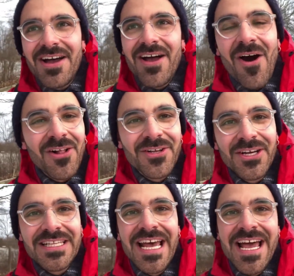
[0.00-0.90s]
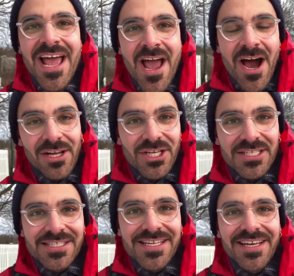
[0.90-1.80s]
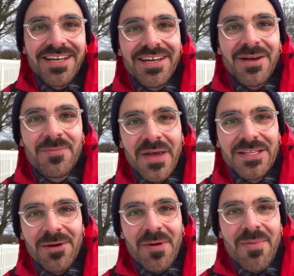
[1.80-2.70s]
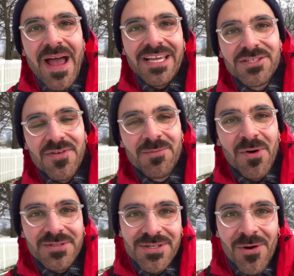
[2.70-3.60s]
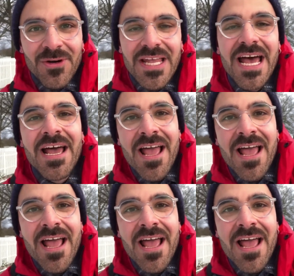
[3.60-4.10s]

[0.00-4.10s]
All good. I just picked up a package from PostNord.